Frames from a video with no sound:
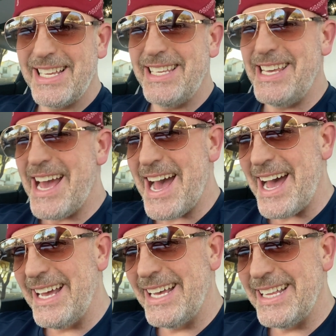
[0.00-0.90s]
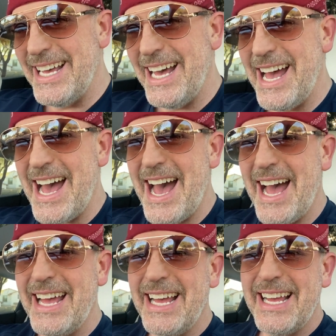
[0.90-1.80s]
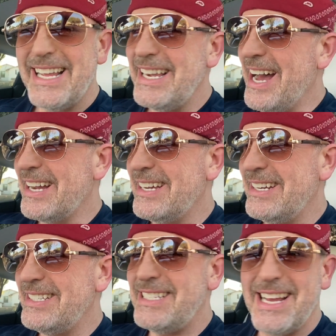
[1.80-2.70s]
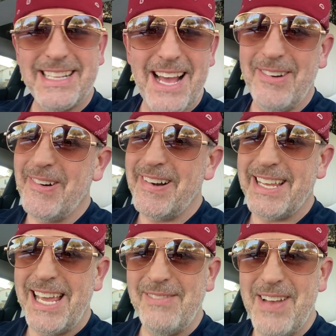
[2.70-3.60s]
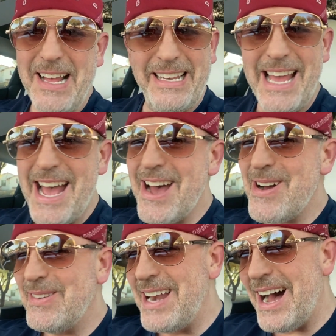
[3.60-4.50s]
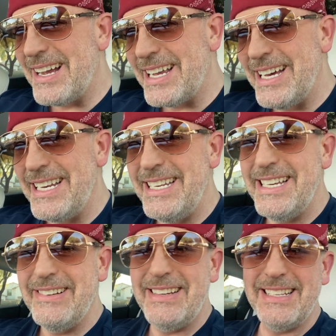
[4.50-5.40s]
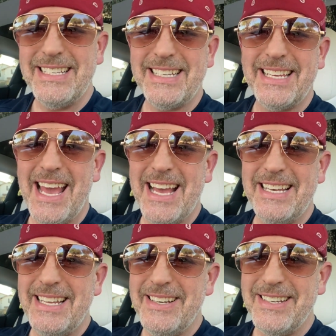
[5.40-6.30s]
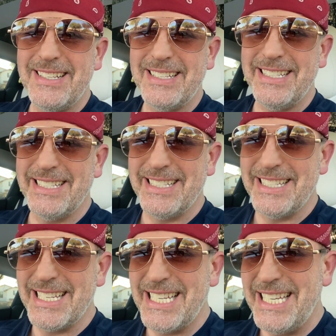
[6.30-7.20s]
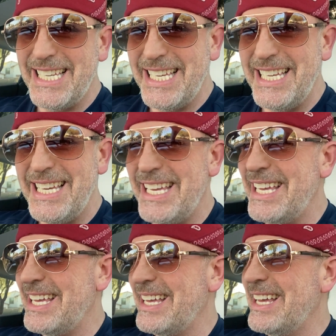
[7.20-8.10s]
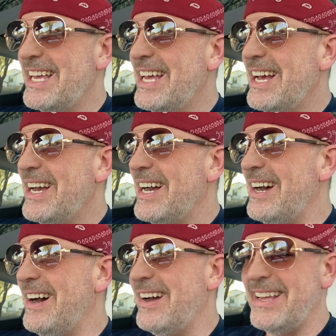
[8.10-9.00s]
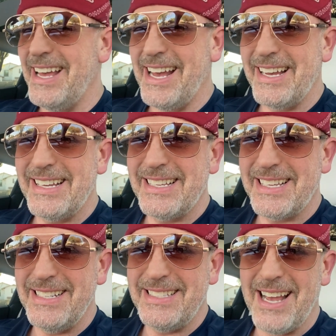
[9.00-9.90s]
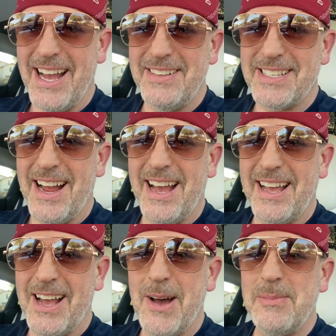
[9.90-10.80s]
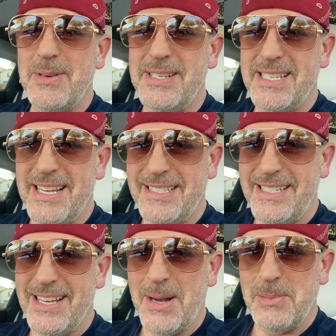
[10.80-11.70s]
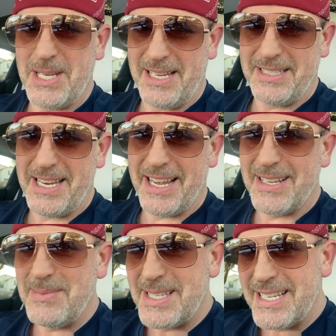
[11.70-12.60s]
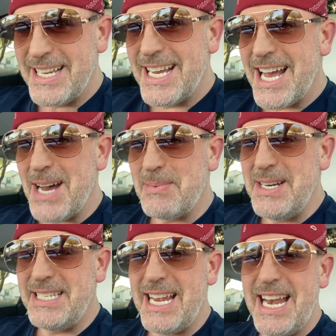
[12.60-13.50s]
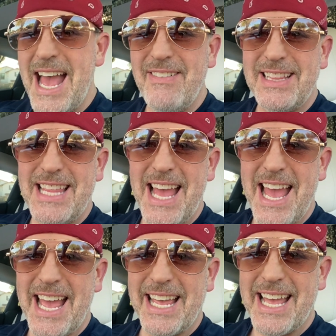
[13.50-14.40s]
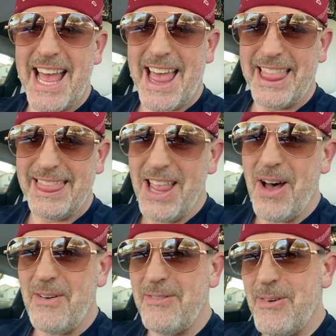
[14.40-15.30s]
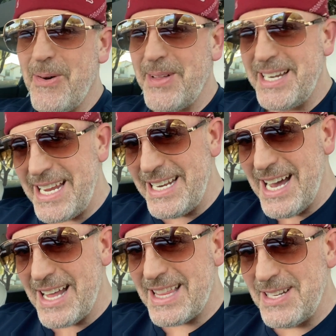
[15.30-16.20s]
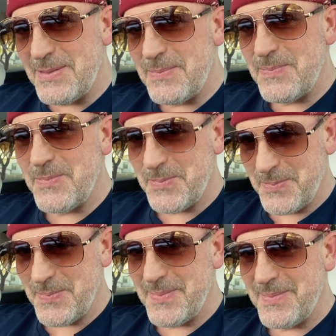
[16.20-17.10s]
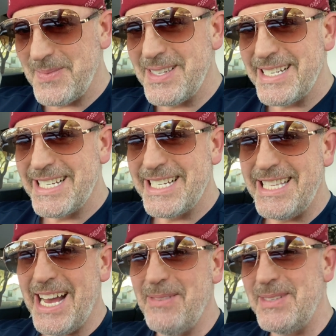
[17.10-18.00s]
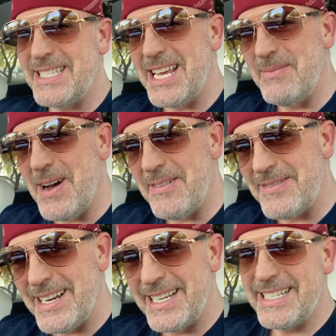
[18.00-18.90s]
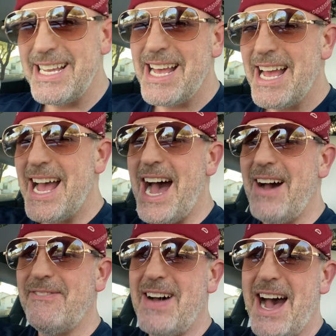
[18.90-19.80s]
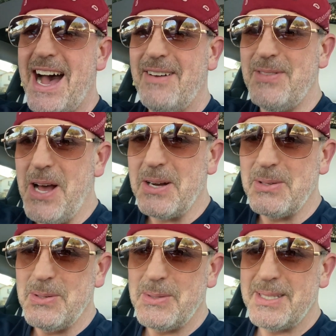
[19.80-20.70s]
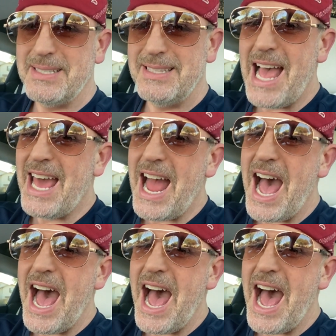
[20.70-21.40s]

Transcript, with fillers: Yeah. Not going to check that work email. No, not going to do it. Can't do it. Yeah, good times. I appreciate you. I'm Jace Jacobs. Appreciate everything. Love fully, need nothing. Namaste, my friend. High five, knuckles. Later.